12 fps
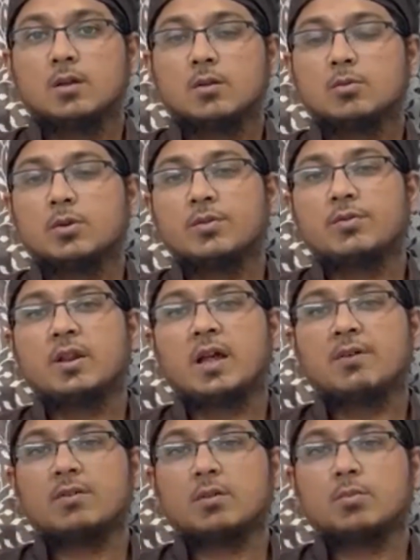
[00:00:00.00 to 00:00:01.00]
Today we'll
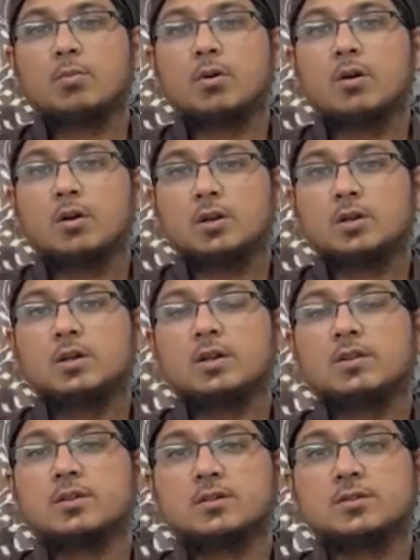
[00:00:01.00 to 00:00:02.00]
have a small
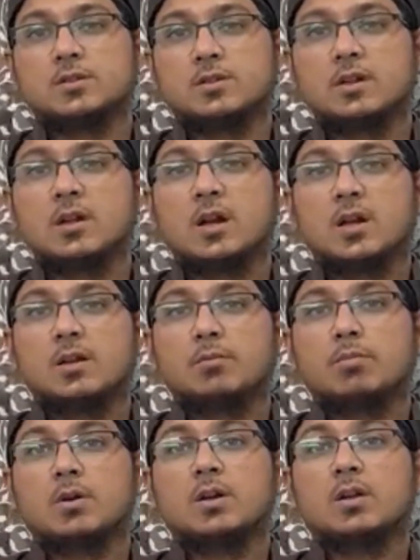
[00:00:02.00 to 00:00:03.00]
discussion regarding
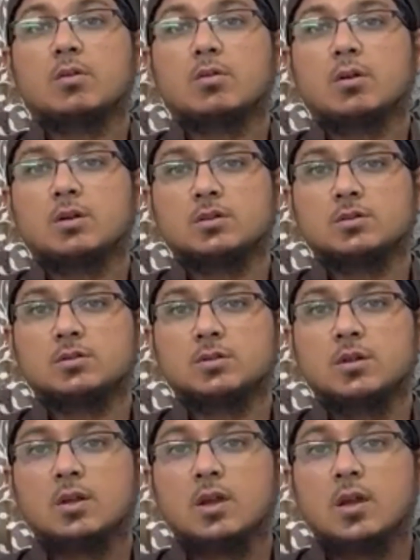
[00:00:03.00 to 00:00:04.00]
blood disorders.
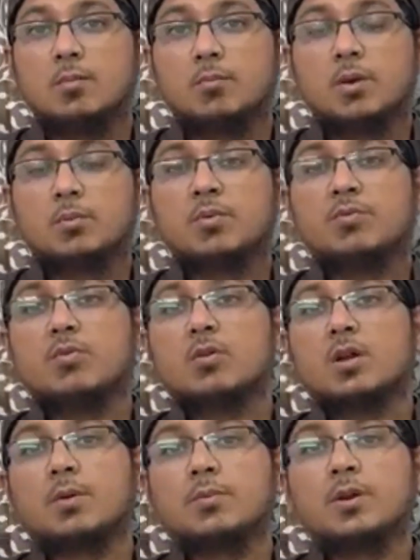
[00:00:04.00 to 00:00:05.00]
But before
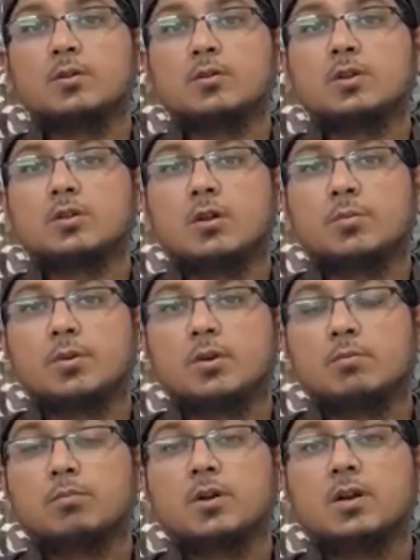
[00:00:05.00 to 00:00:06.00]
coming to the topic
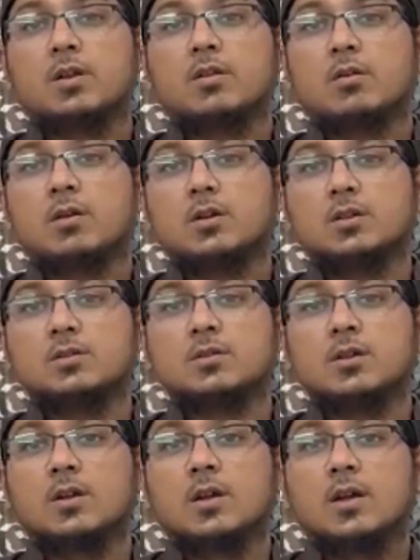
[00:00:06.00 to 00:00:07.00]
of blood disorders,
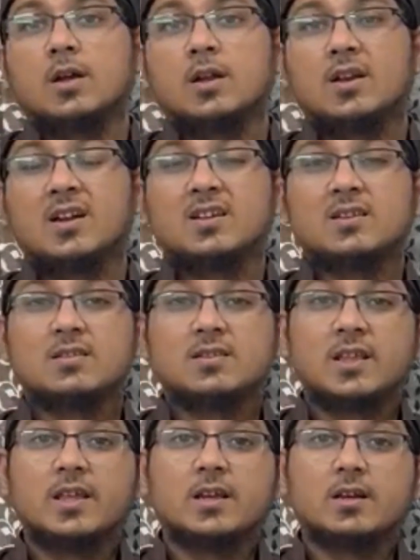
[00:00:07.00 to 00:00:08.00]
let us
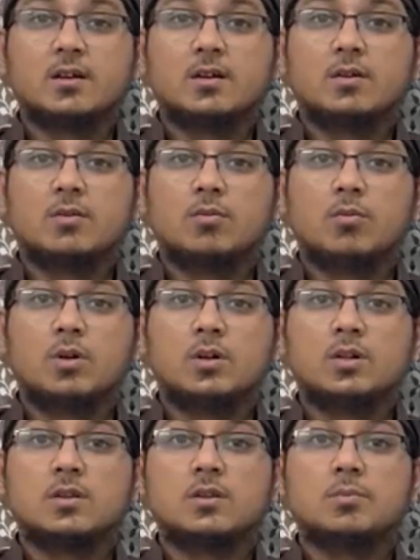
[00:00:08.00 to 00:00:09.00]
think what
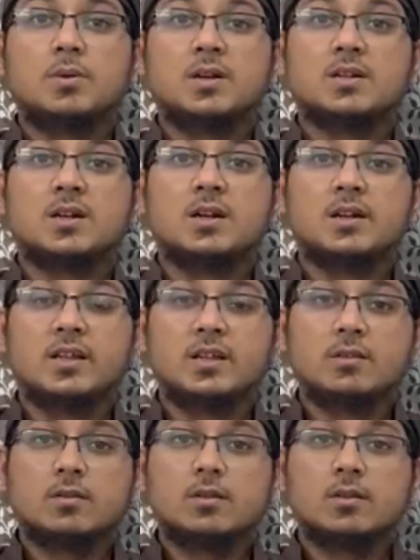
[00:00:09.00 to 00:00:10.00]
does the blood contains.